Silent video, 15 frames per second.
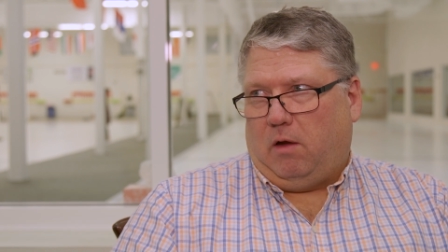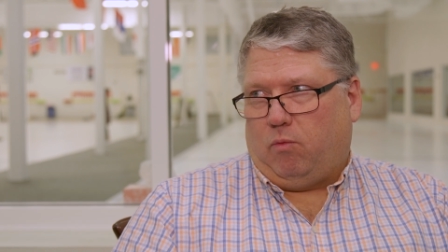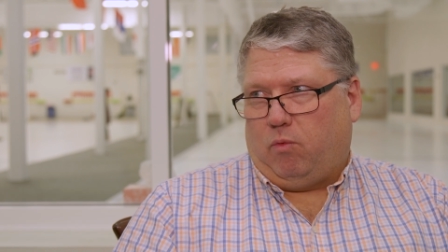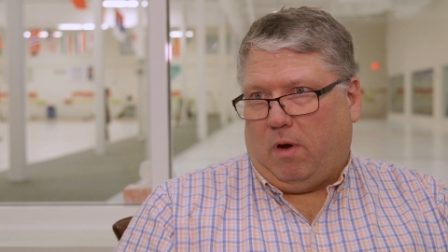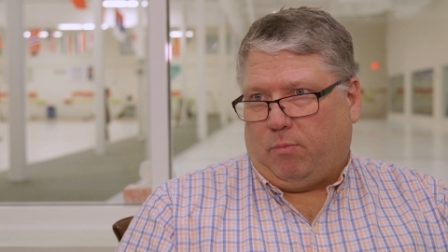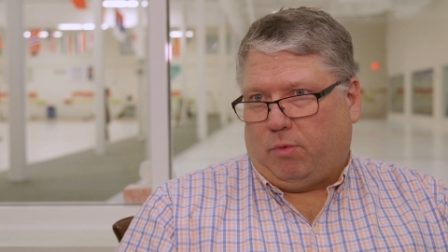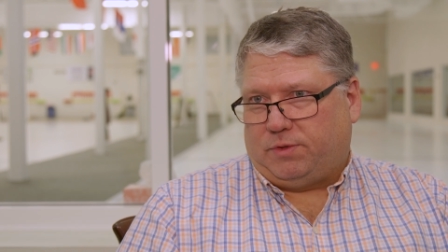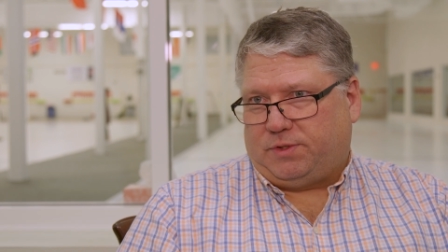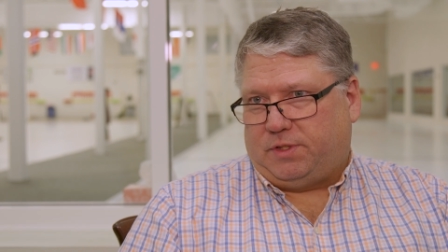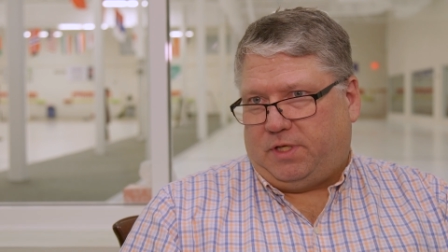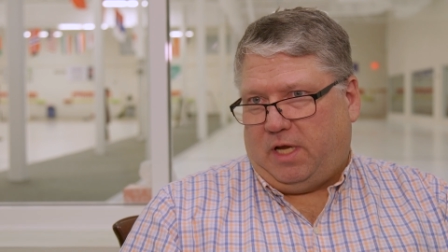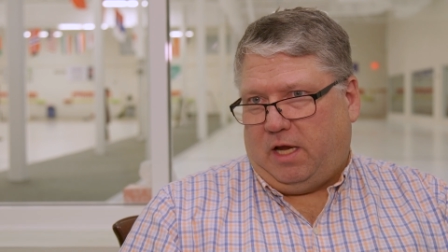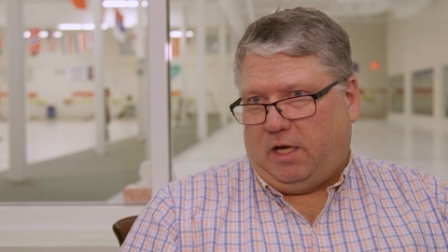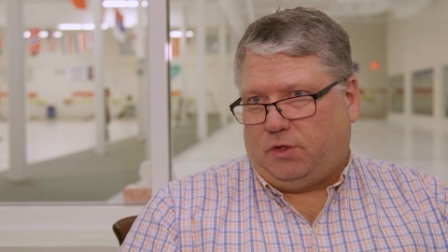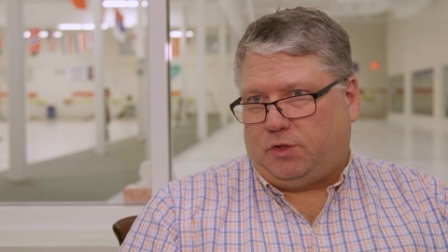a
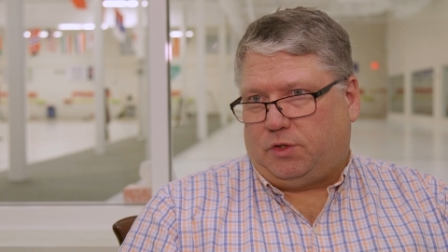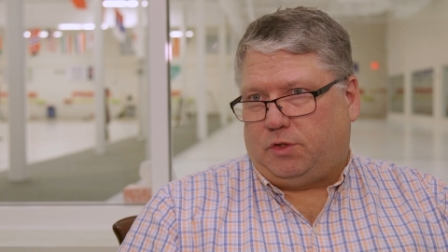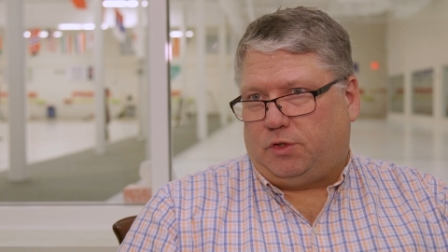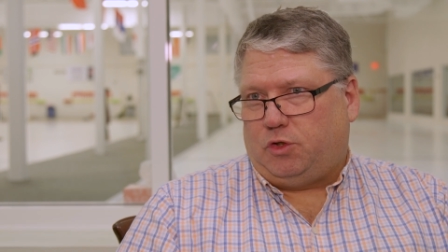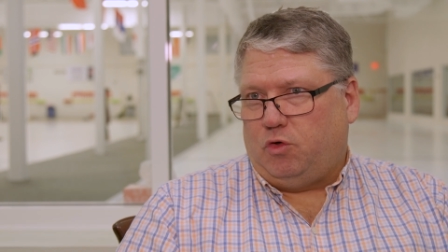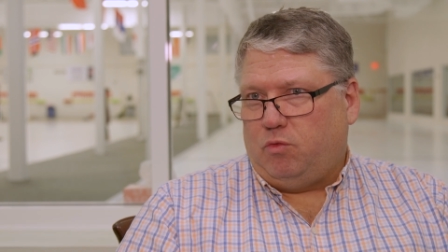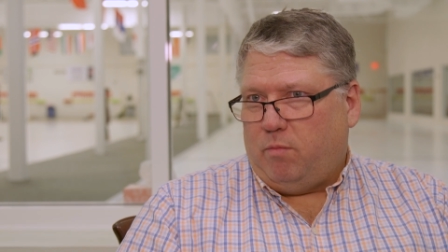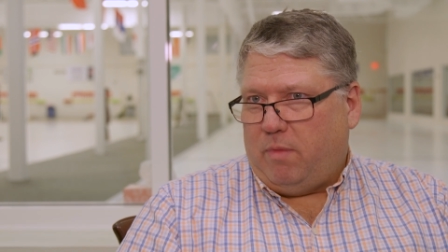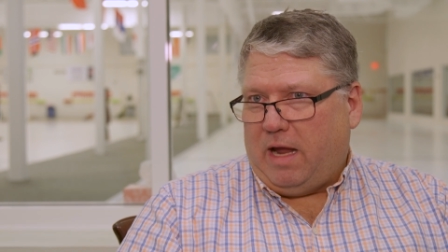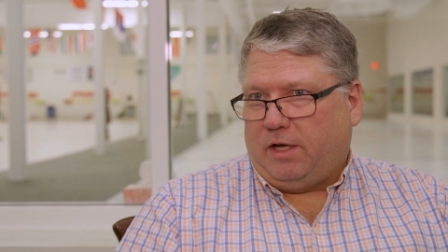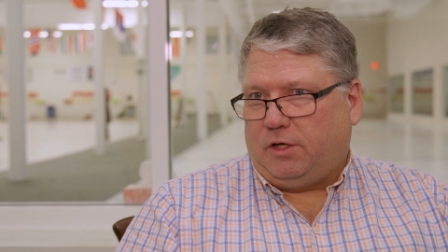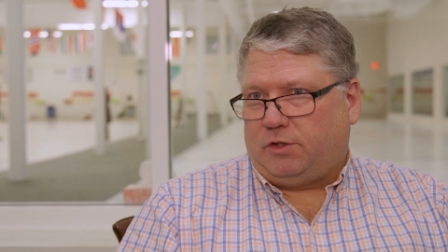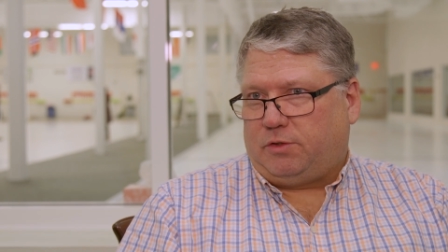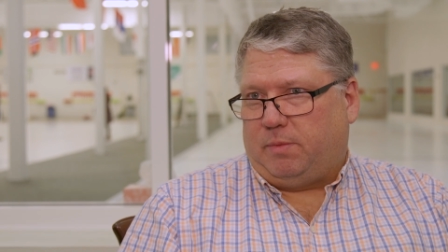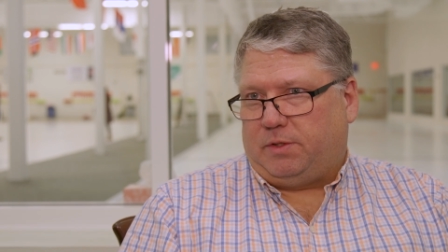representation to
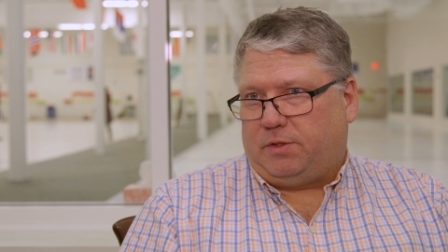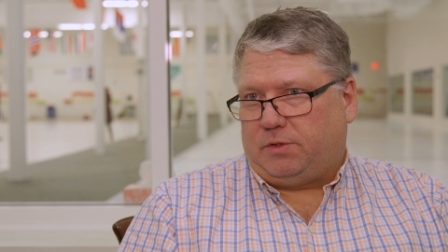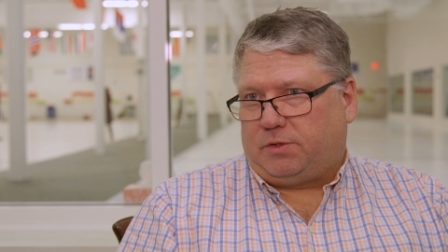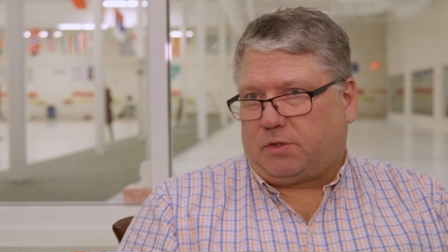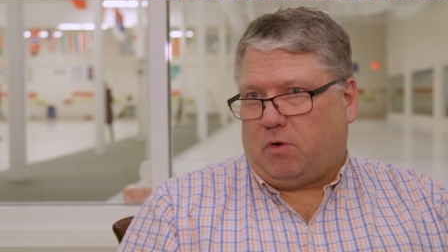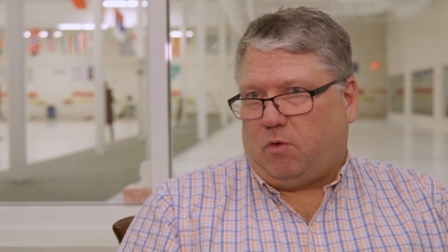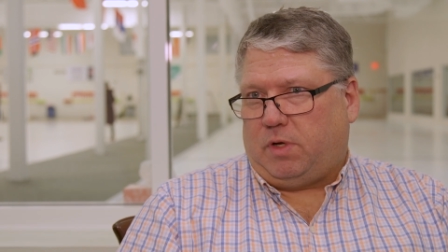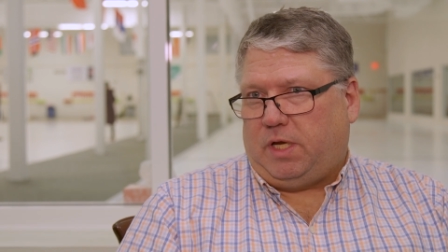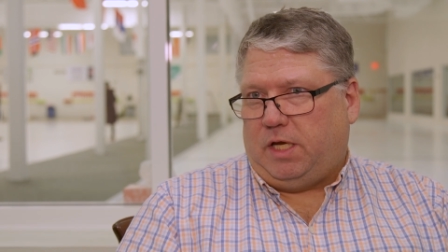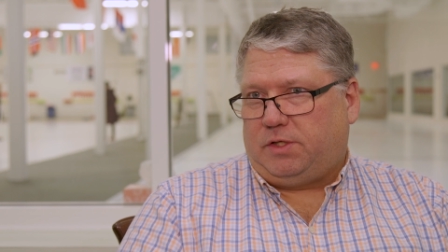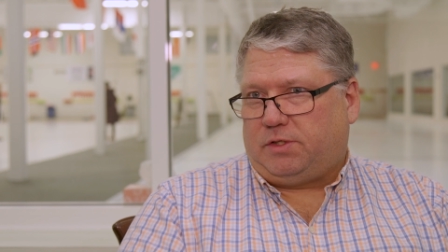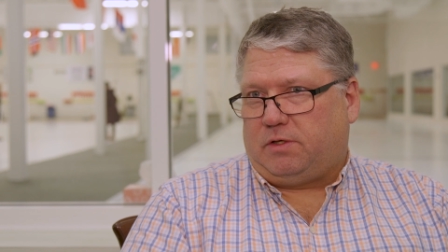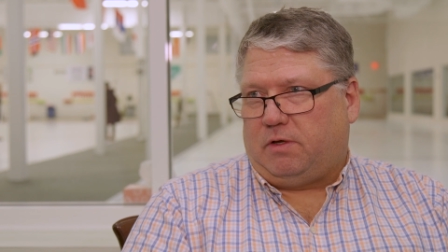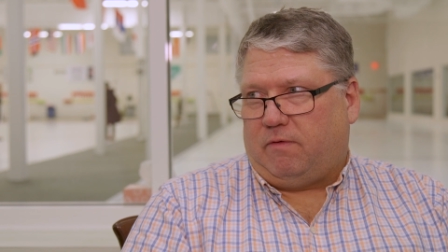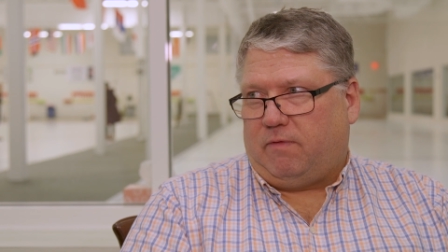management that's
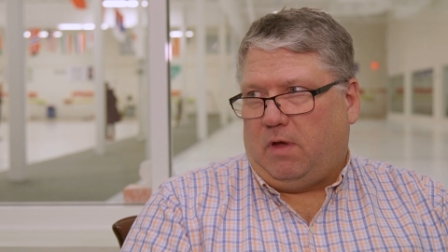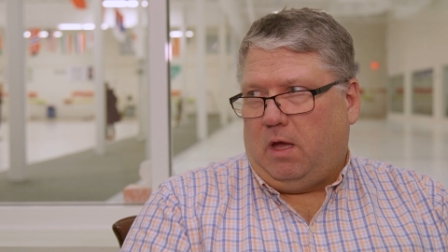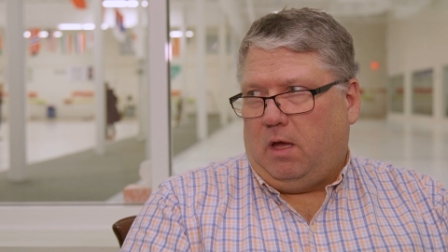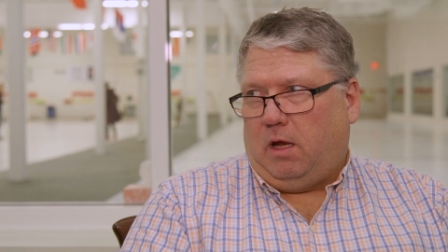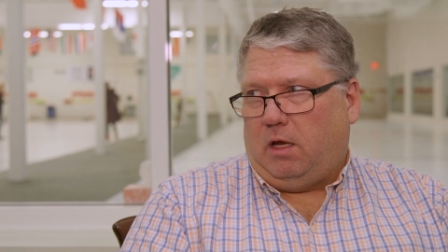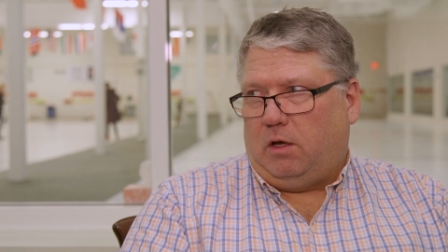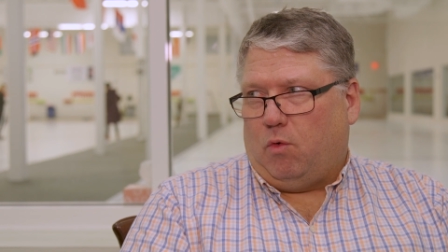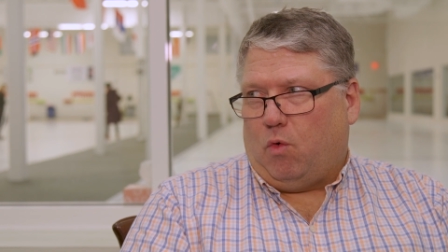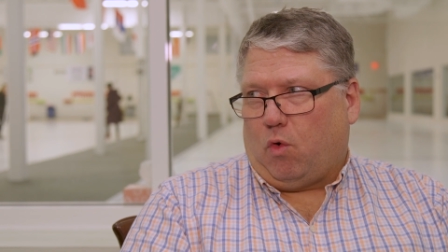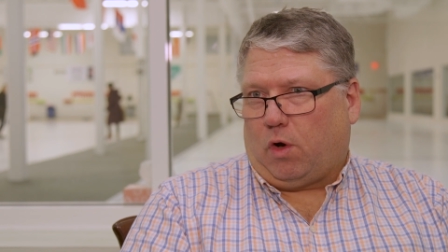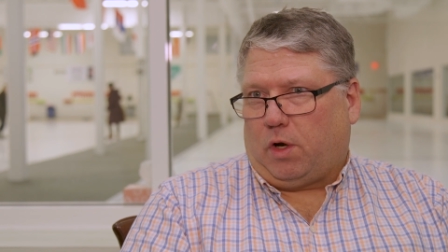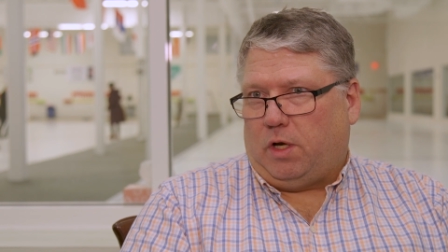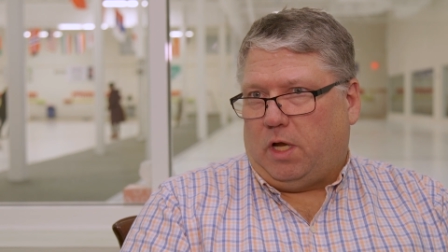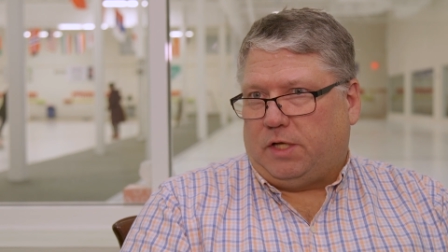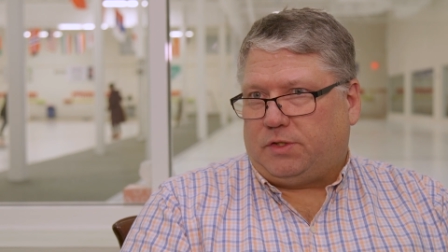cohesive in
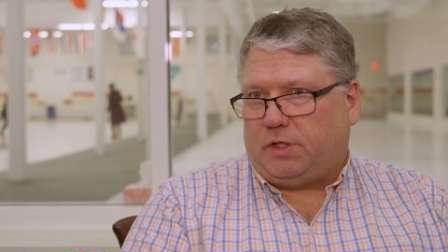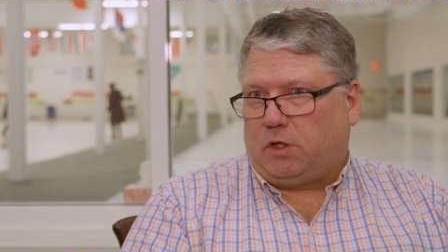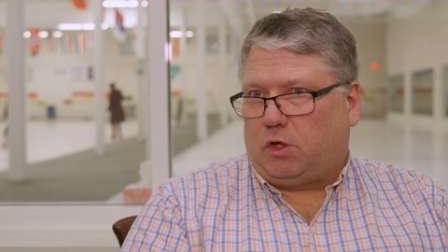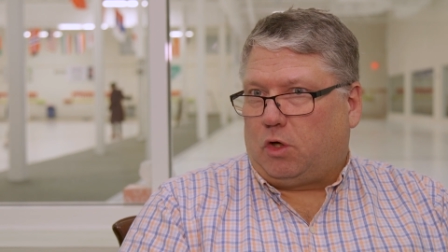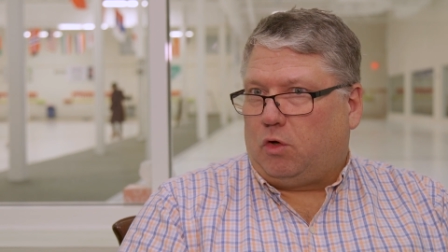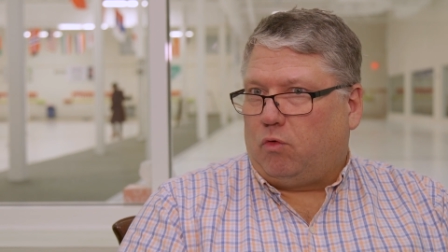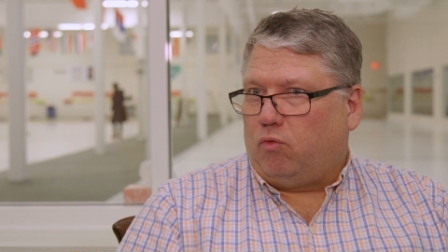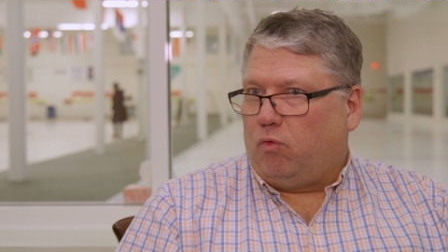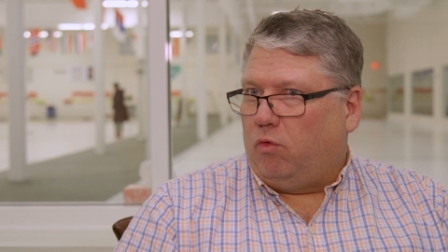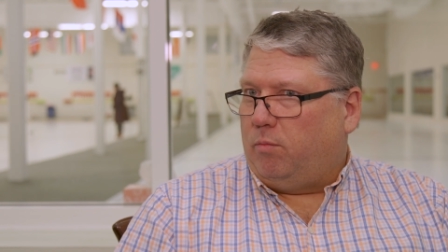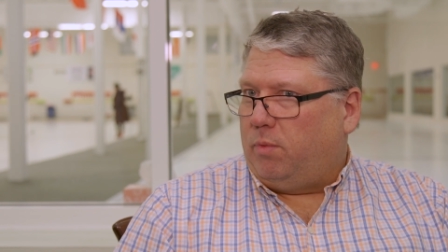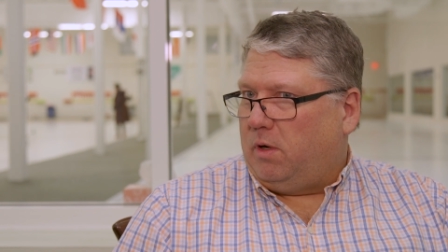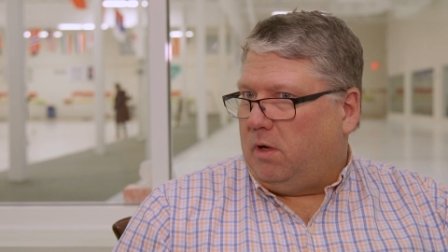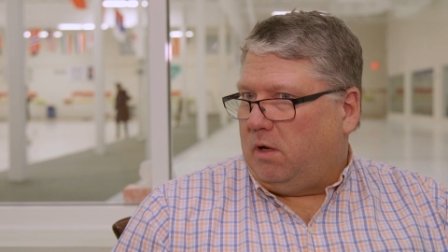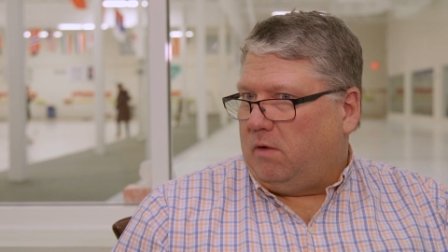organizing a
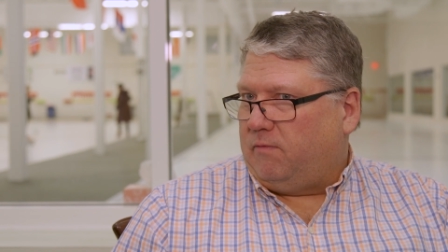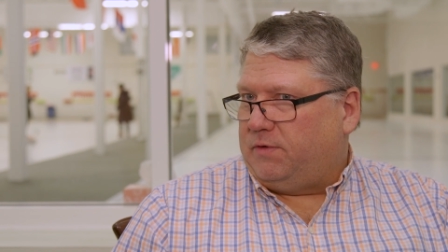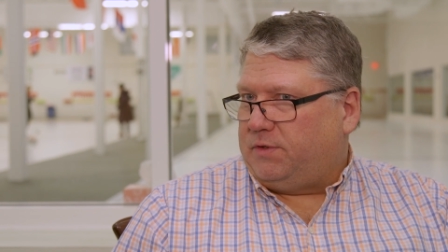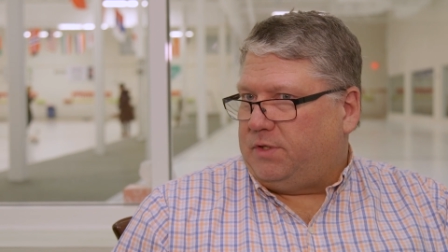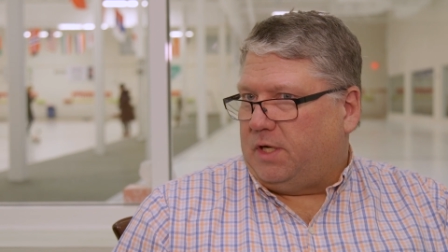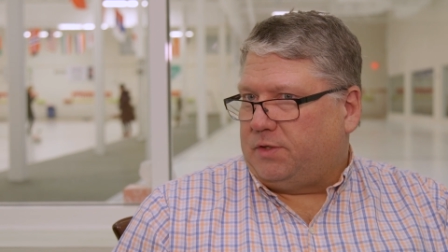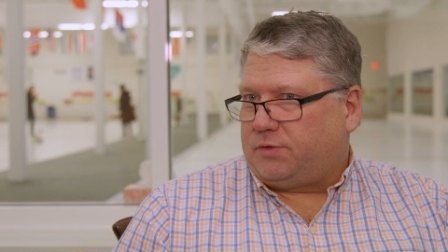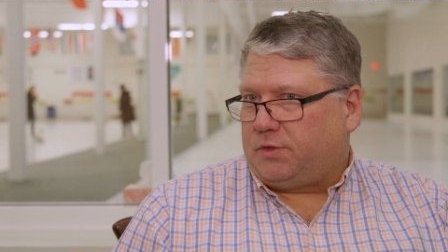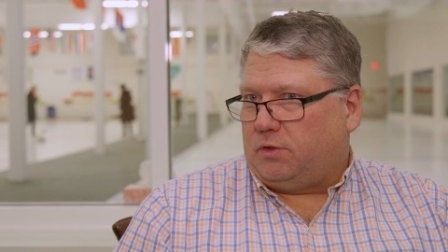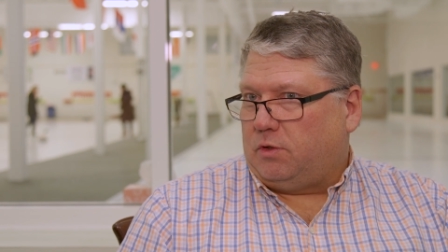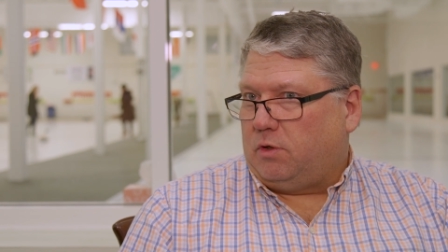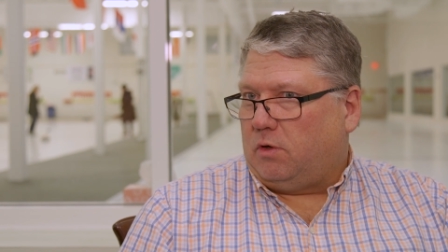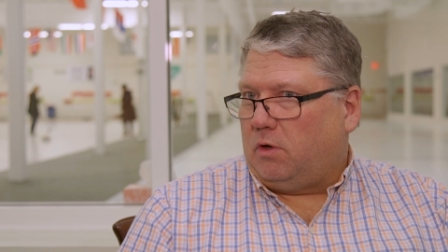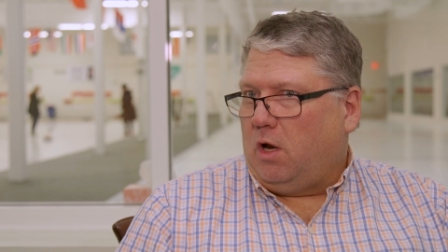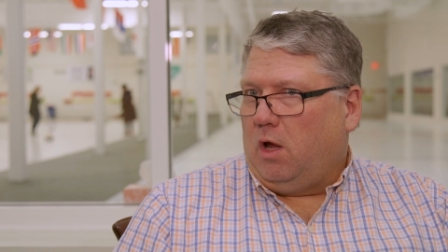group of a
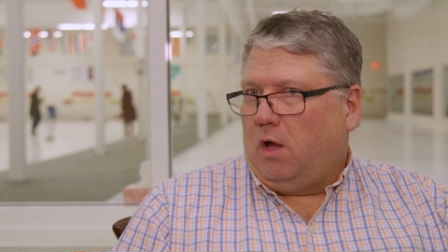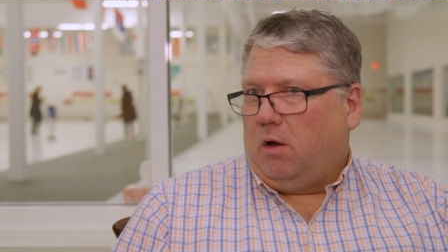dozen or,